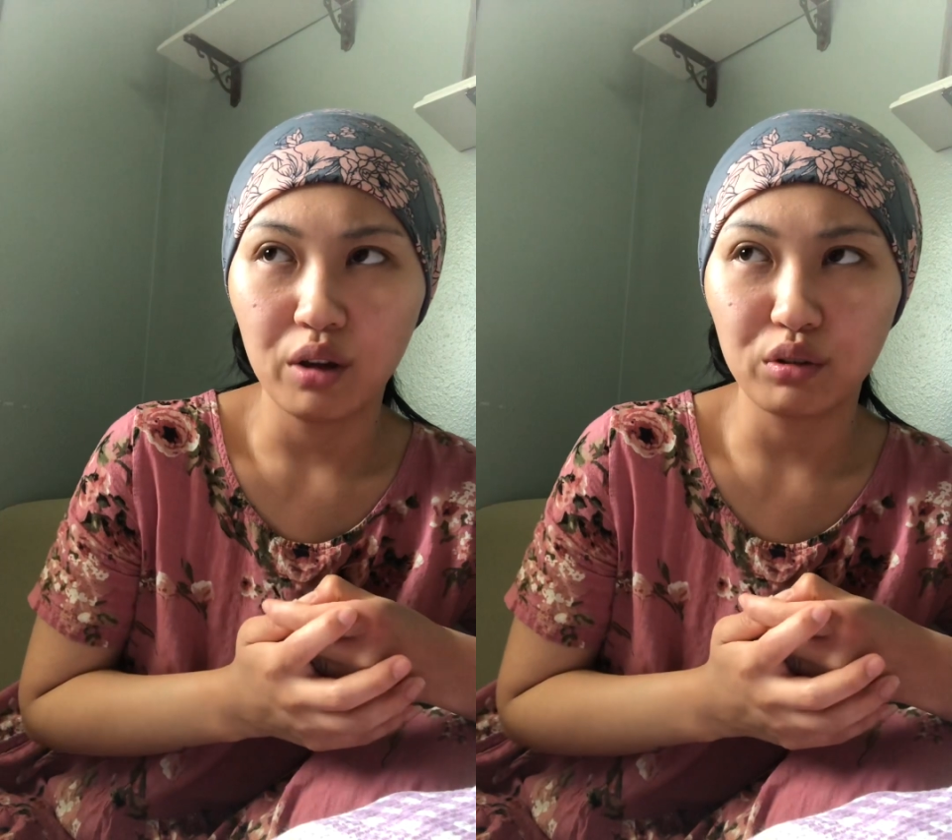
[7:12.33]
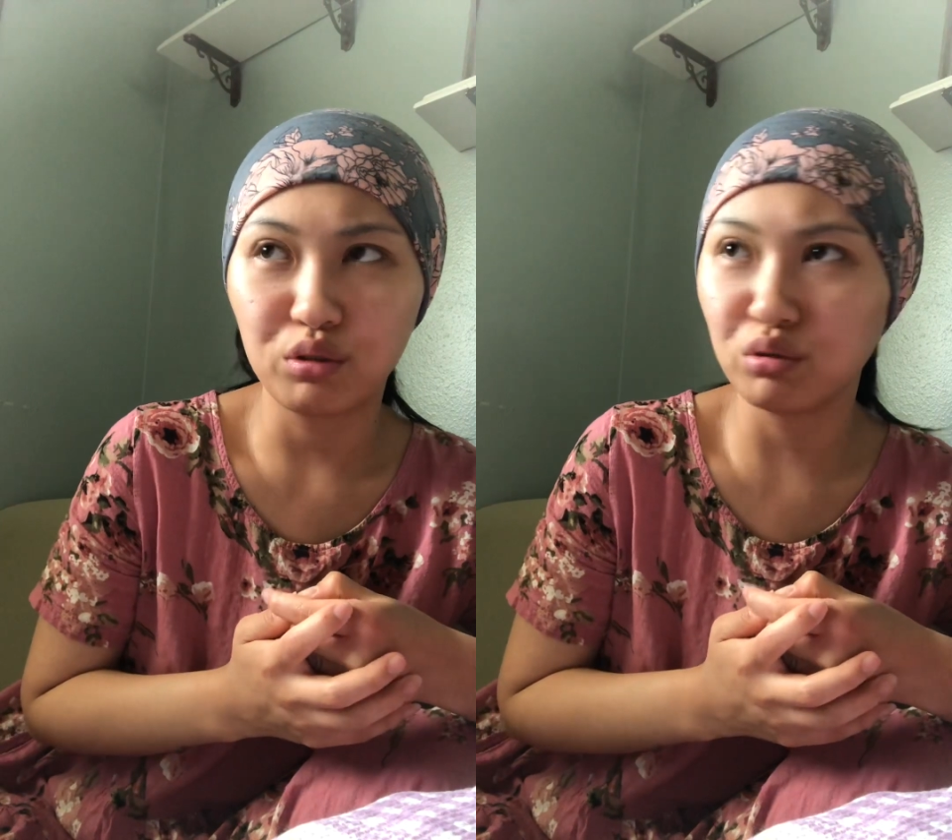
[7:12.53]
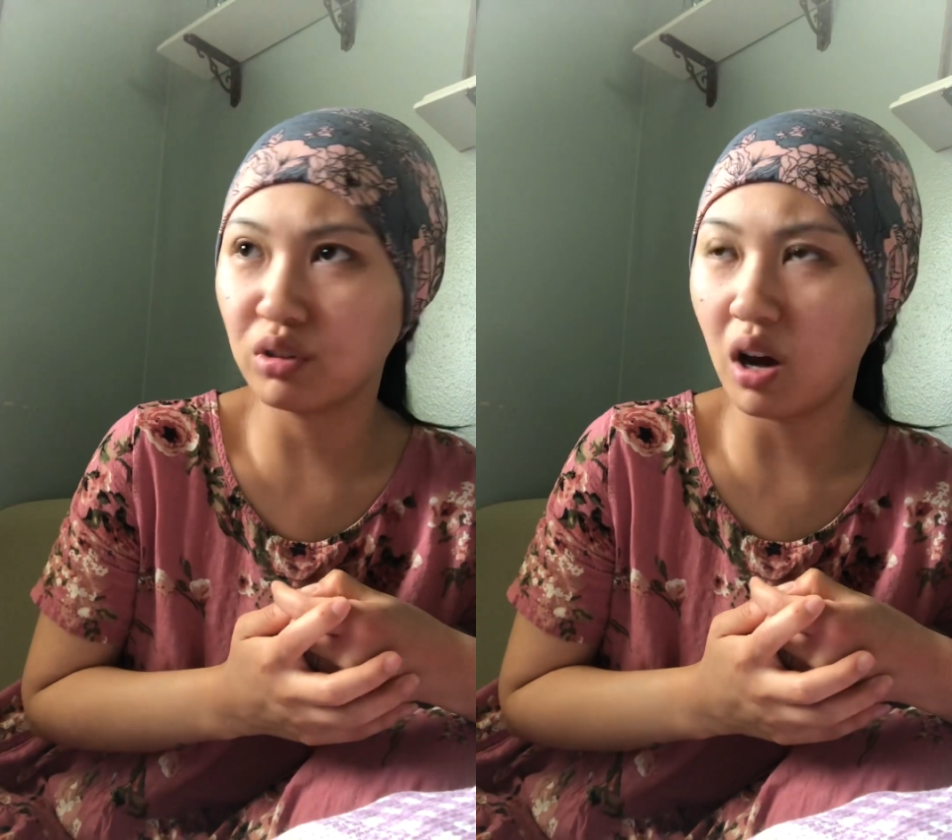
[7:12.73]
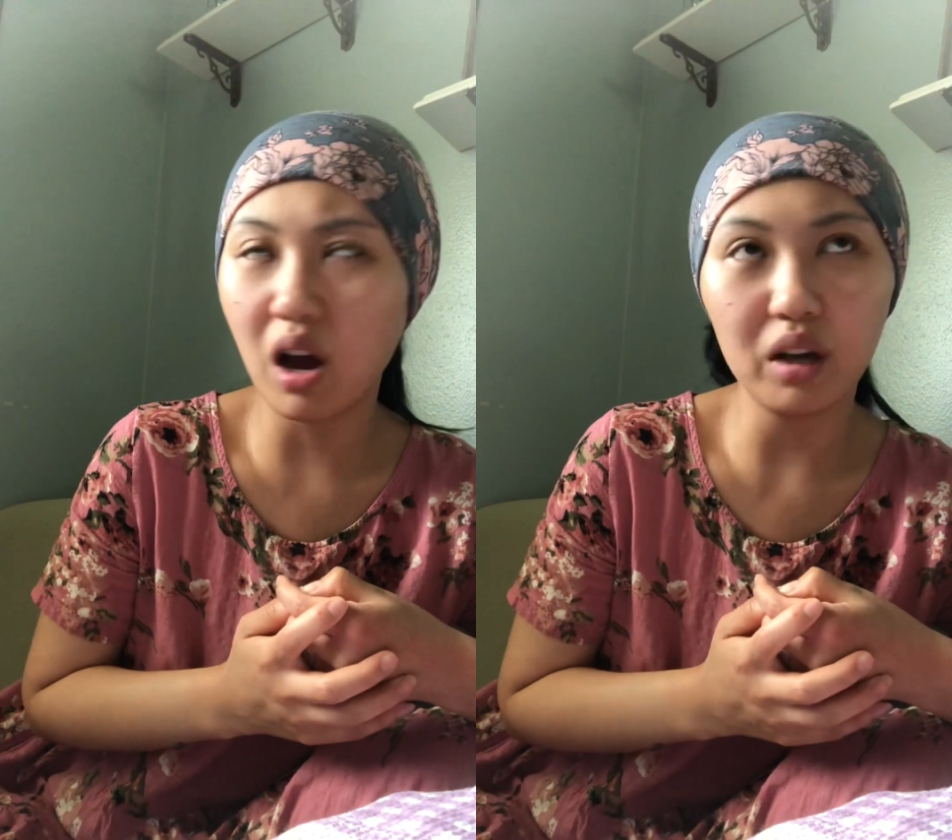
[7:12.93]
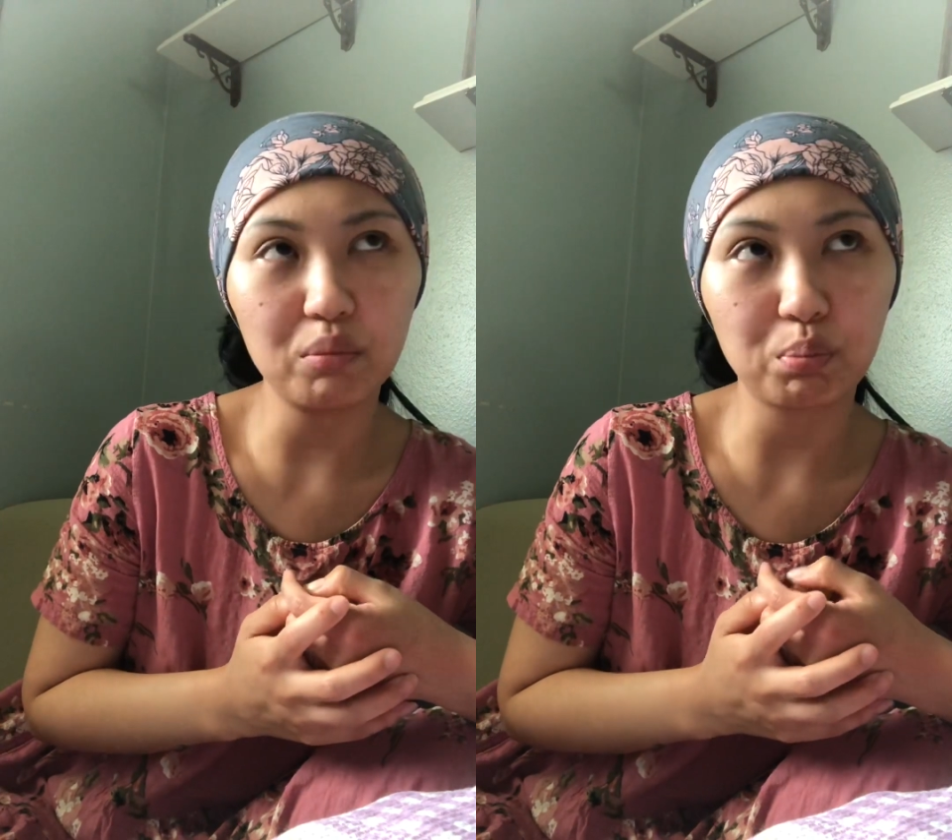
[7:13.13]
do
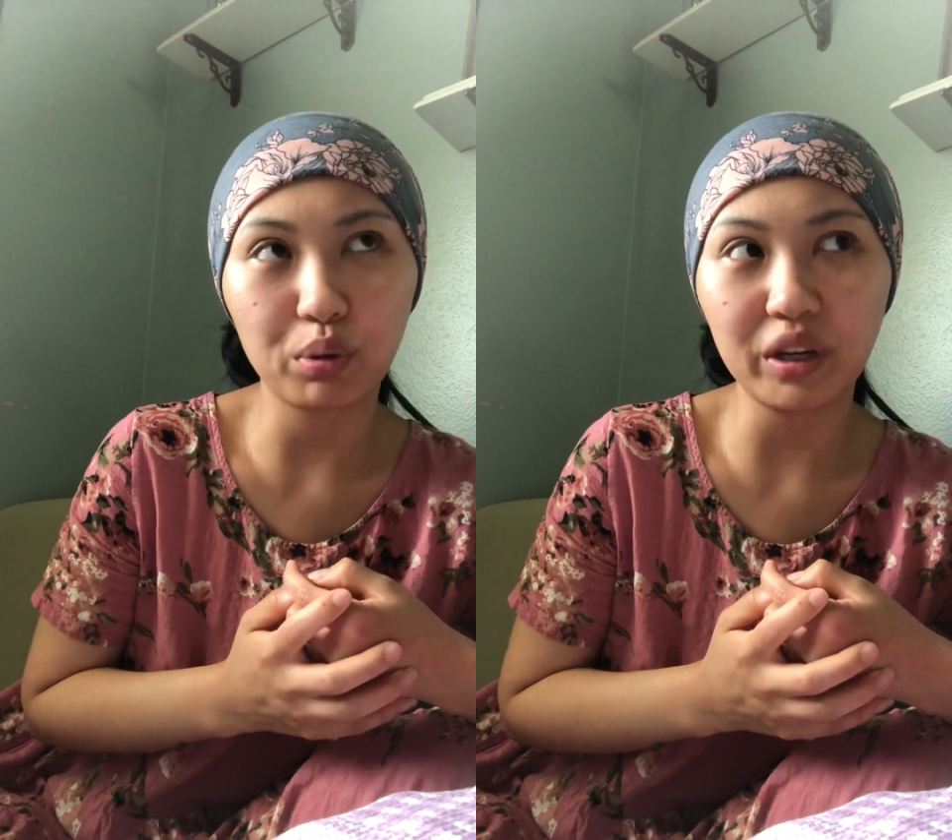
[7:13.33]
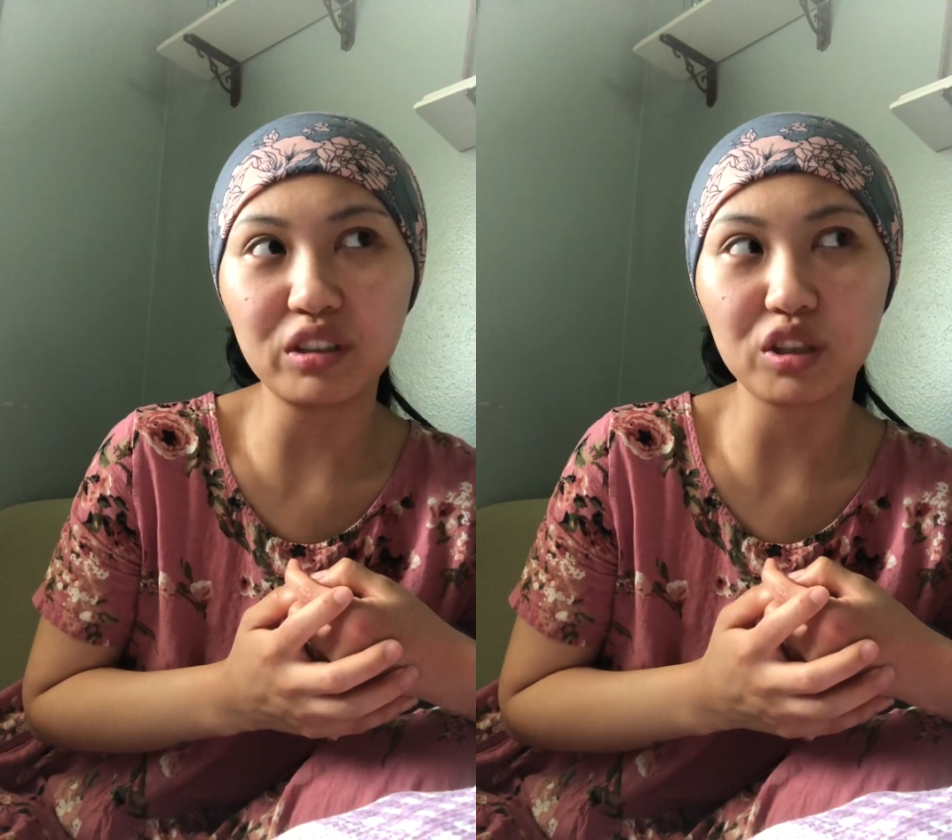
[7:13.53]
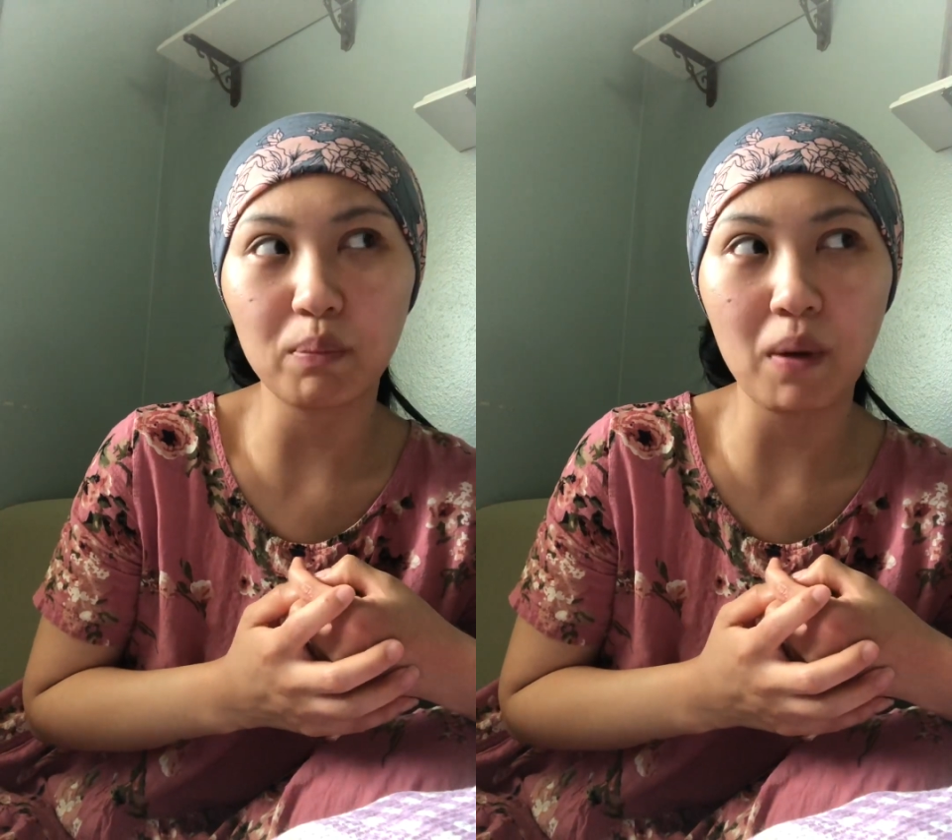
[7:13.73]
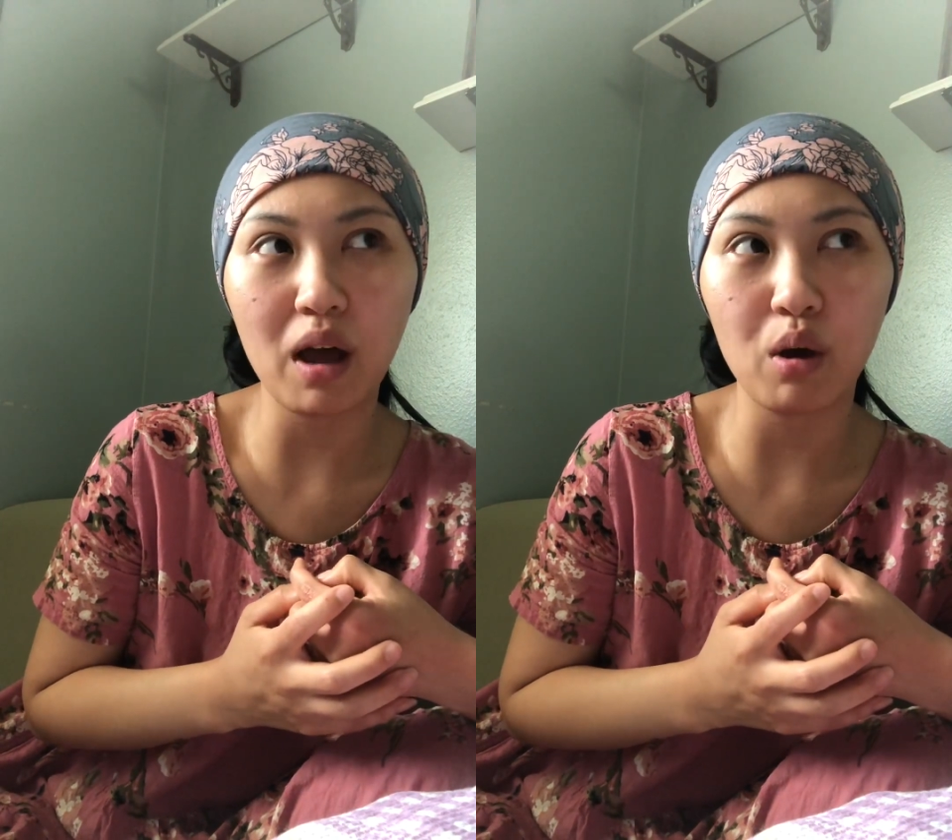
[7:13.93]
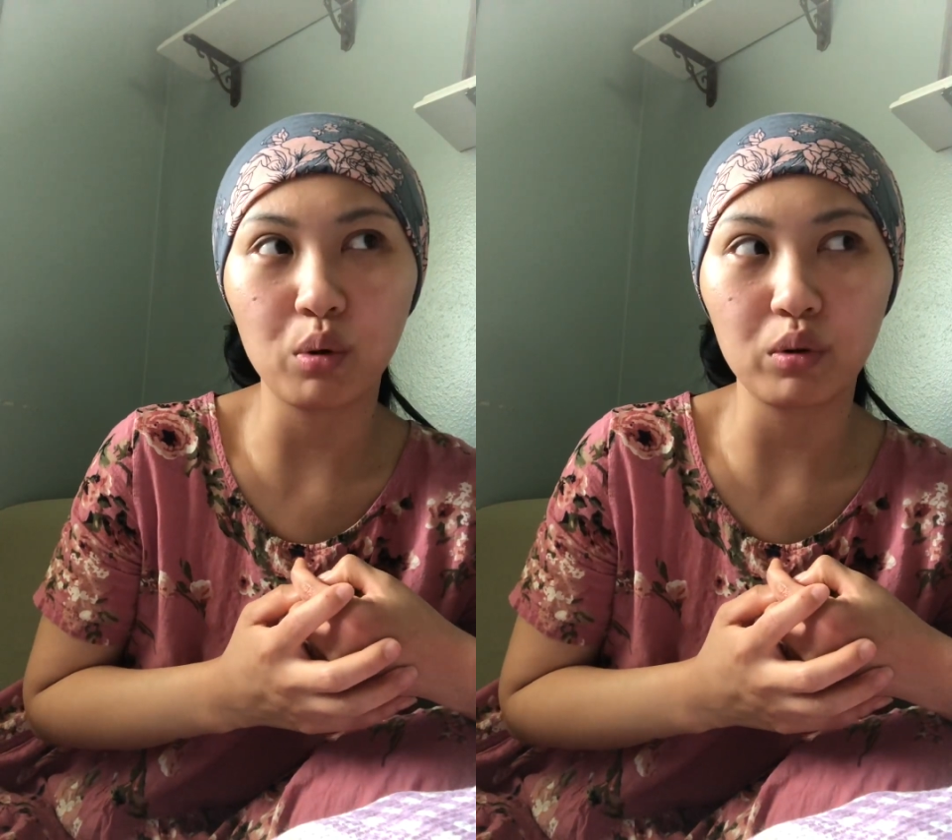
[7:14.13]
not preach
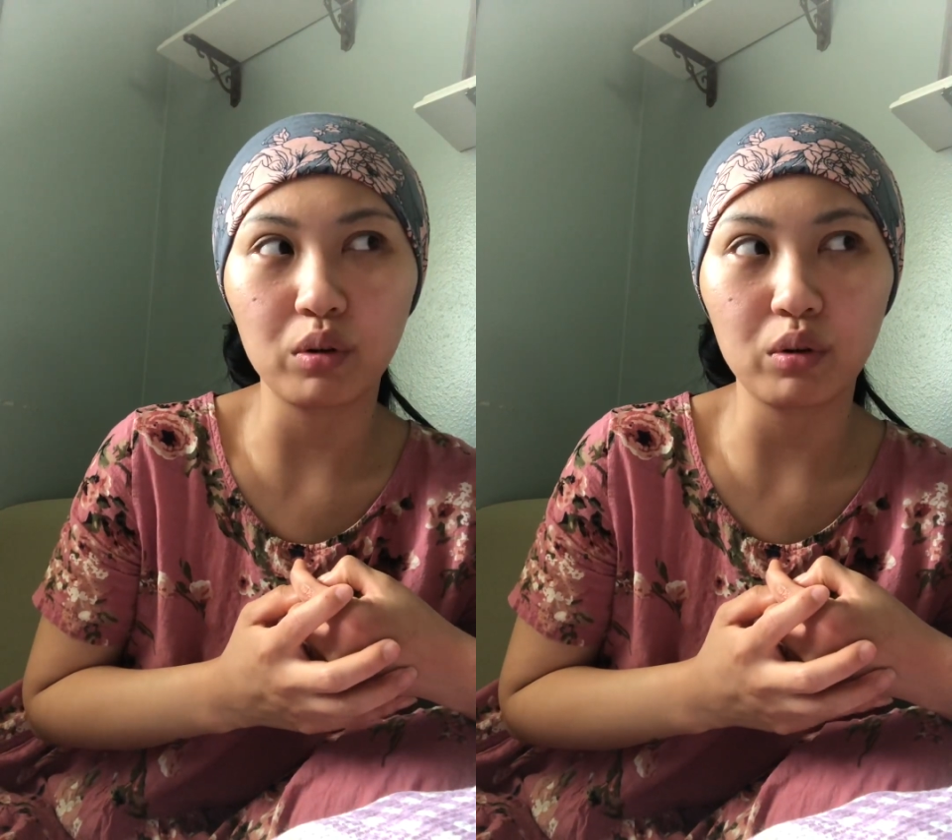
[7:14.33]
about